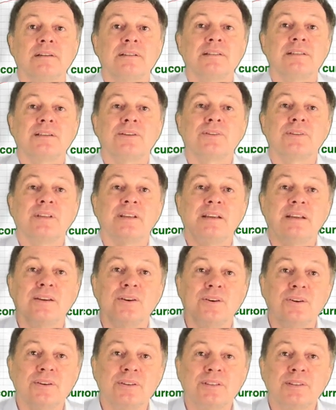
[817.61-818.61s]
So the
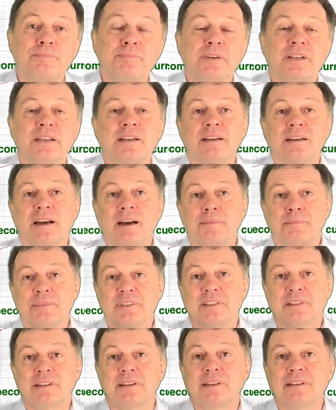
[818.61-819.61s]
Earth
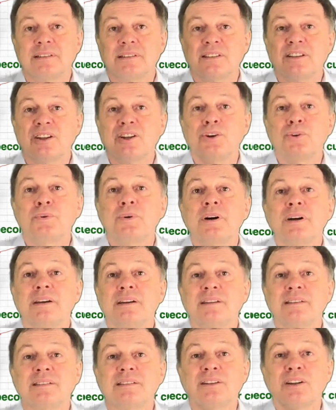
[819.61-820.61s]
becomes slower
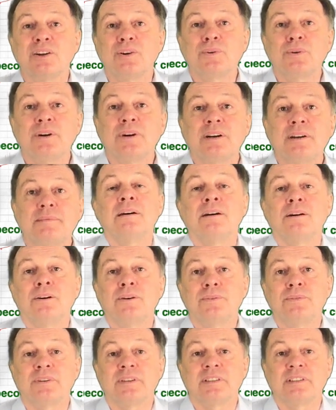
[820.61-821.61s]
and slower
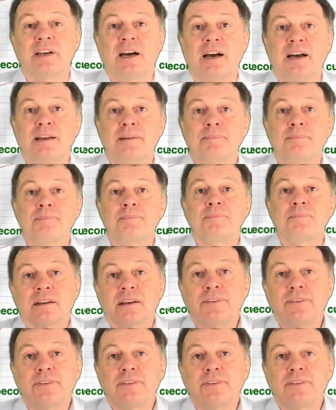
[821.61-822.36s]
over time.